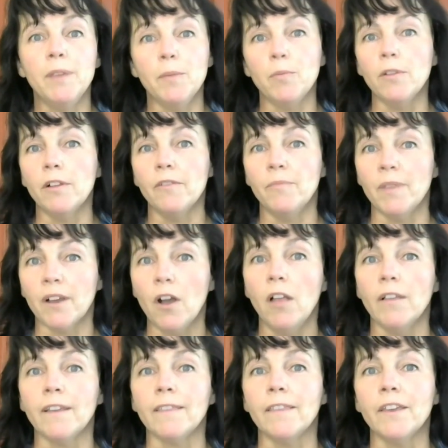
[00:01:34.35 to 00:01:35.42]
people have been
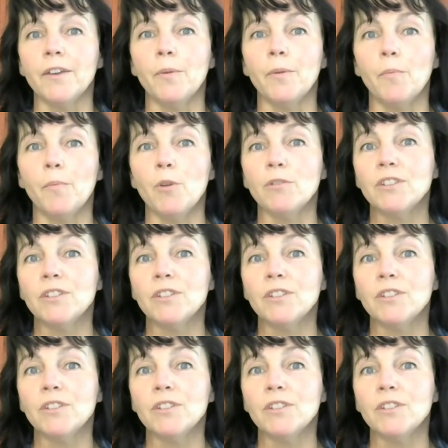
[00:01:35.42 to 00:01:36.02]
calling the most